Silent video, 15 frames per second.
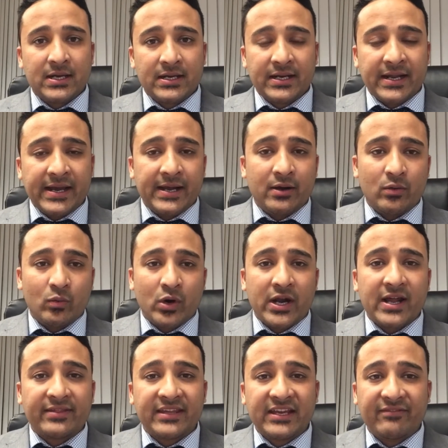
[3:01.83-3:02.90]
Now, what
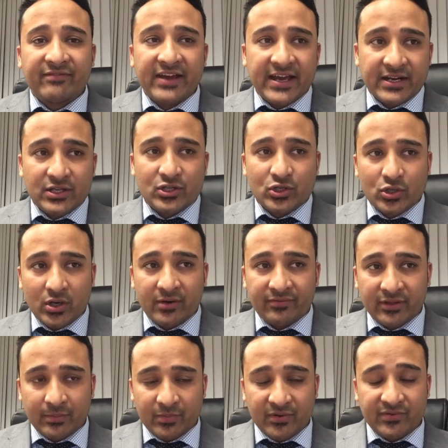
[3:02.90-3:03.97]
are the advantage
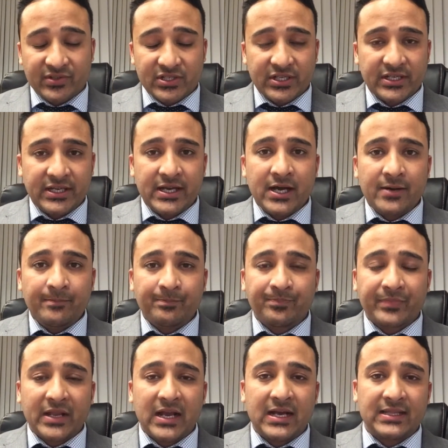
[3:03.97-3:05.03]
of the Professor Year?
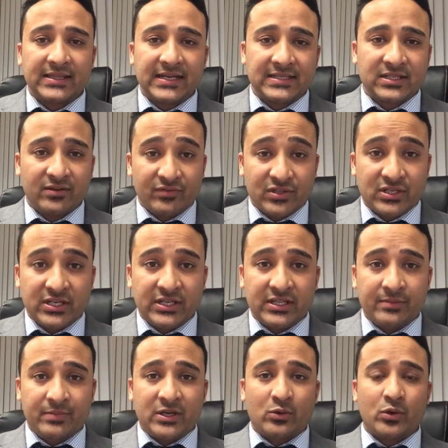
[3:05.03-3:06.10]
That's obviously
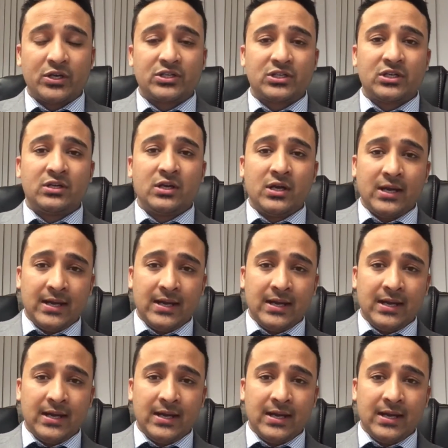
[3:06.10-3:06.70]
the big question.